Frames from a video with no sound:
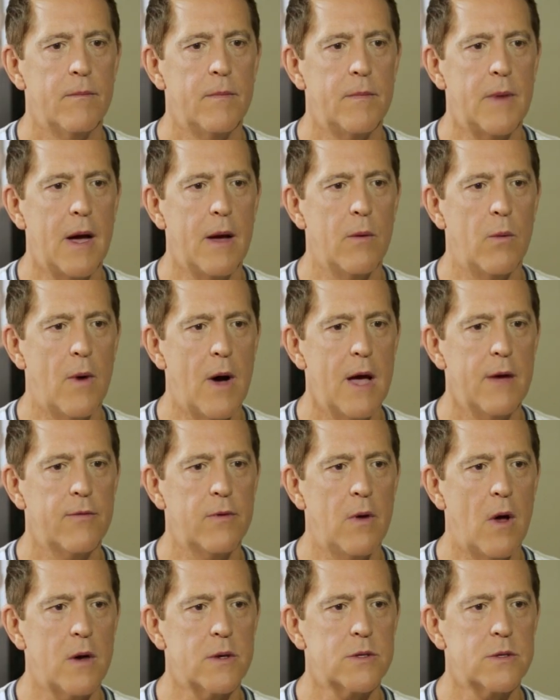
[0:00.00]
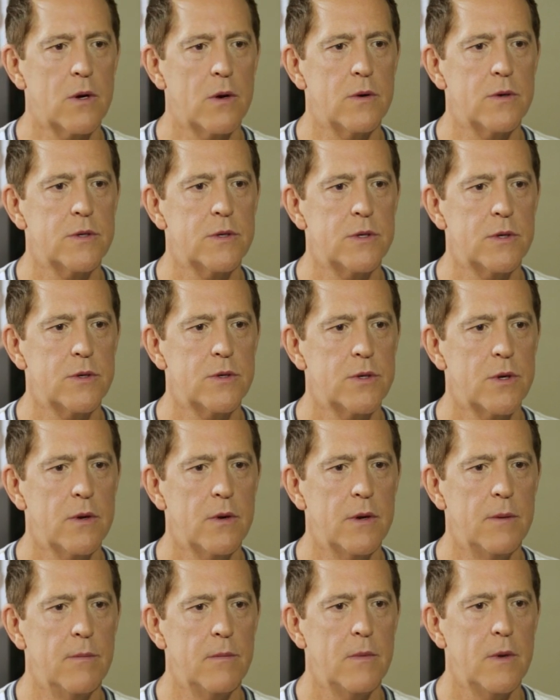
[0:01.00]
My wife lost her
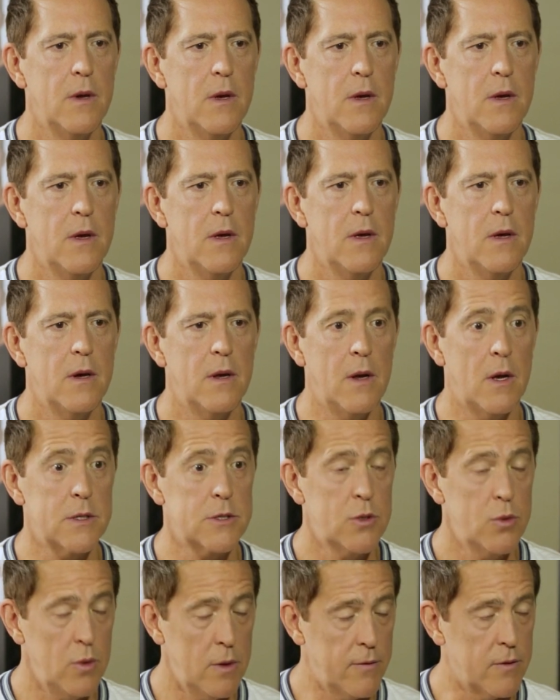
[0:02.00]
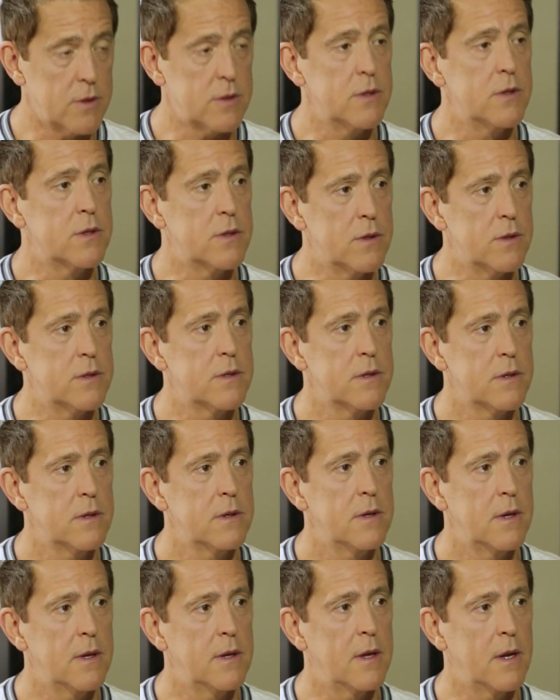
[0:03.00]
sister and lost two of her sisters
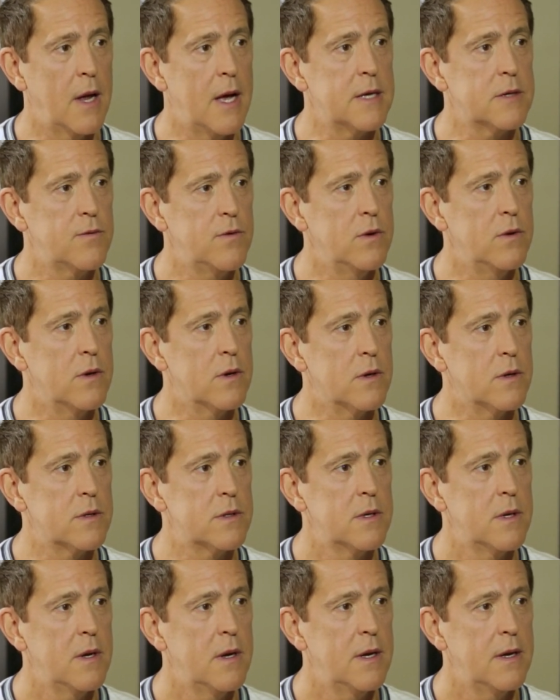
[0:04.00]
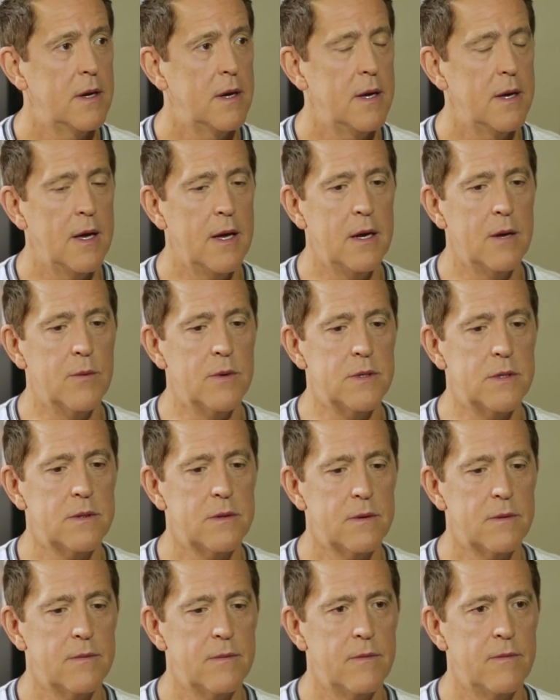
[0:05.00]
in the last few years, and it
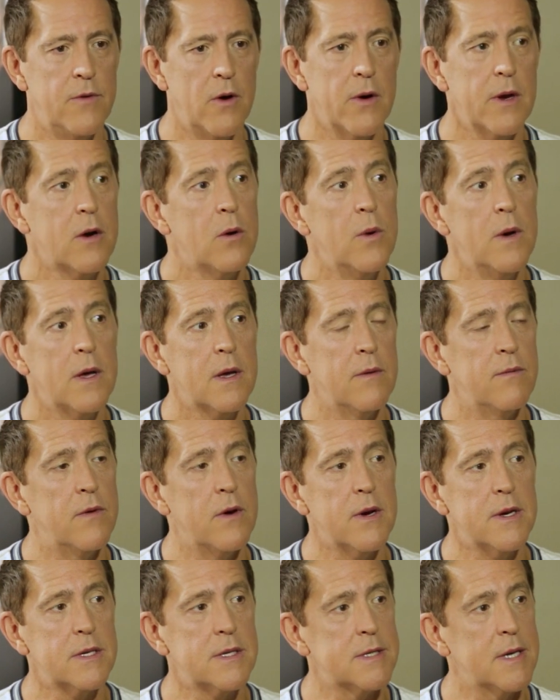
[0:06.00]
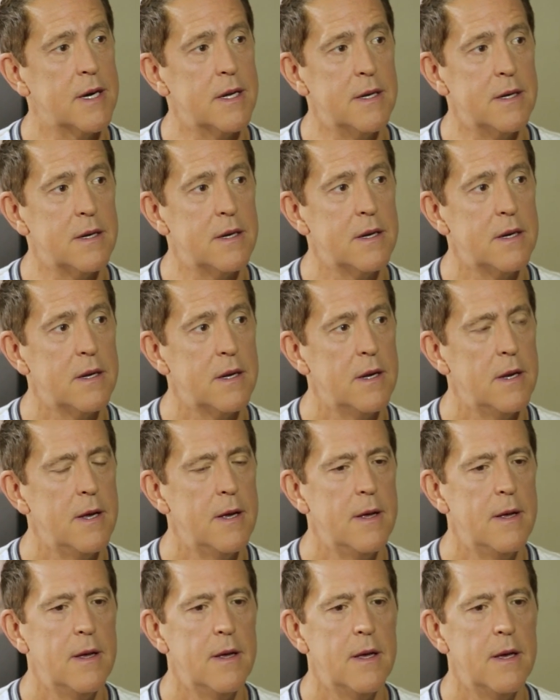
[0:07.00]
was very quick and very sudden.
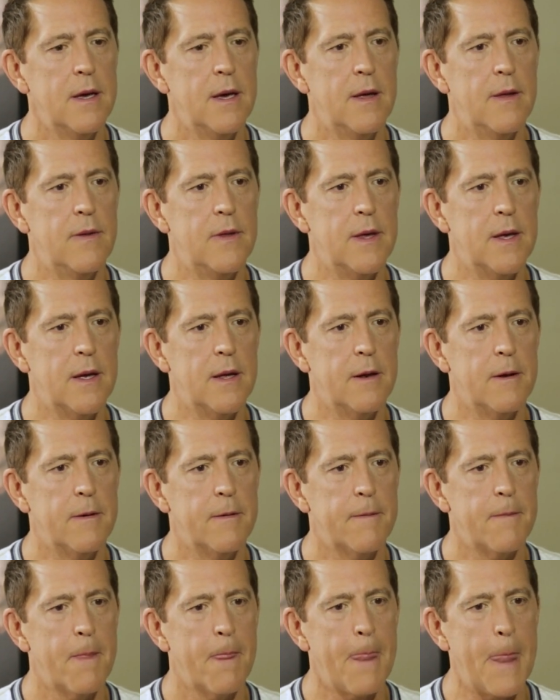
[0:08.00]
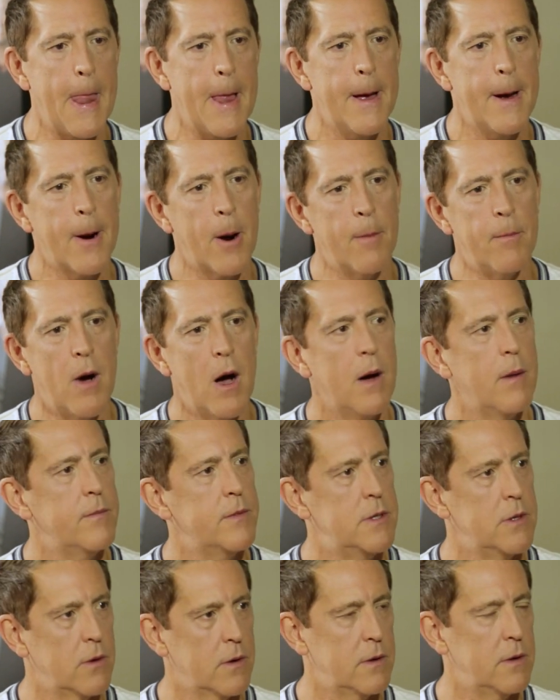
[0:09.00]
Mm. And then her
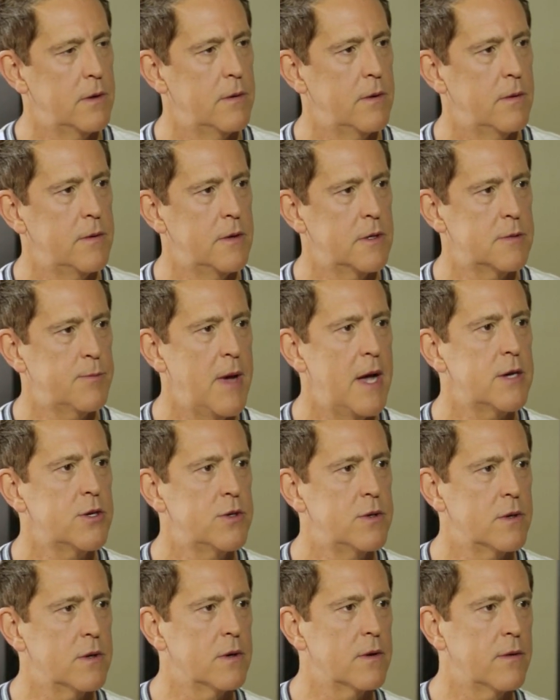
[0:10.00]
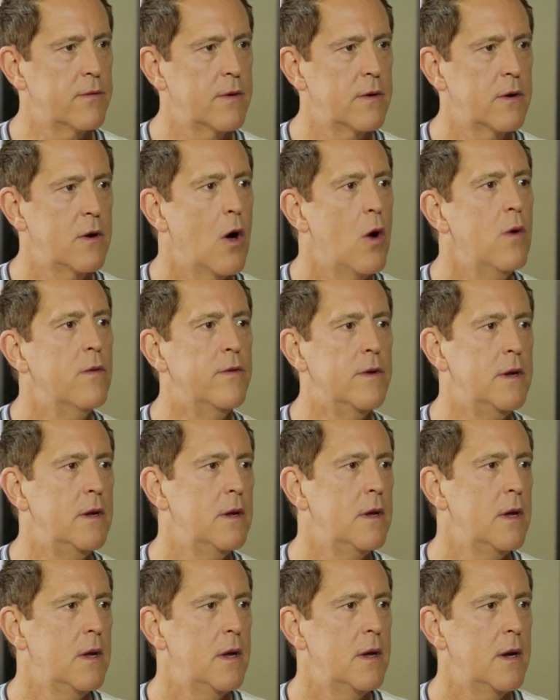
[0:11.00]
mom during this past year of COVID
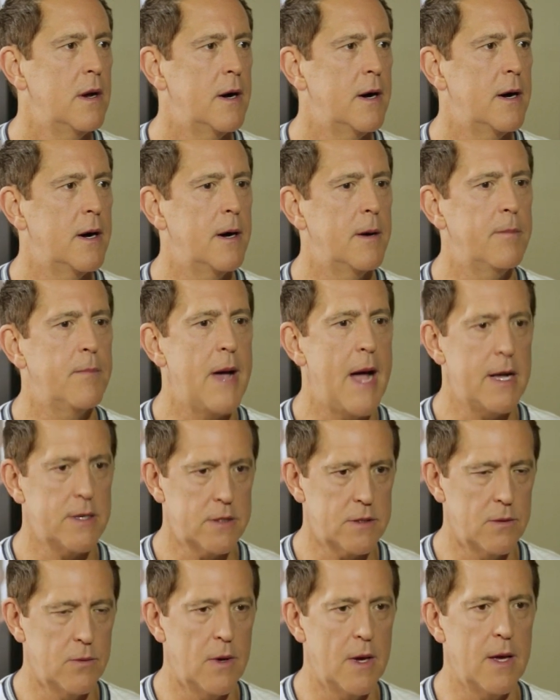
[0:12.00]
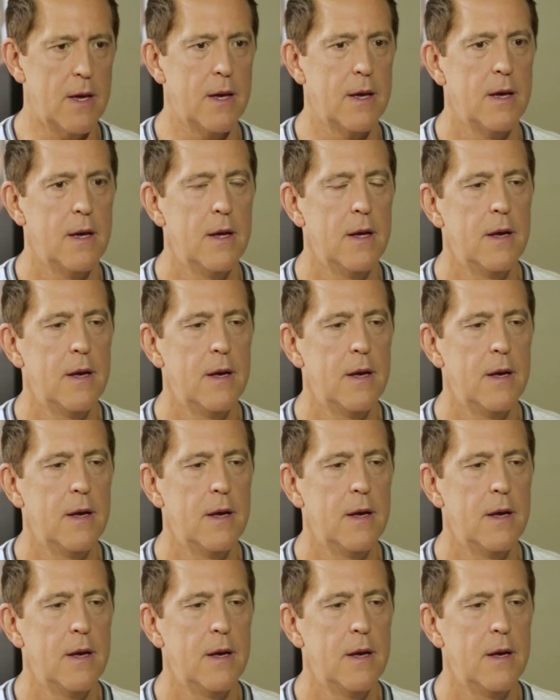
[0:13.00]
uh, passed away.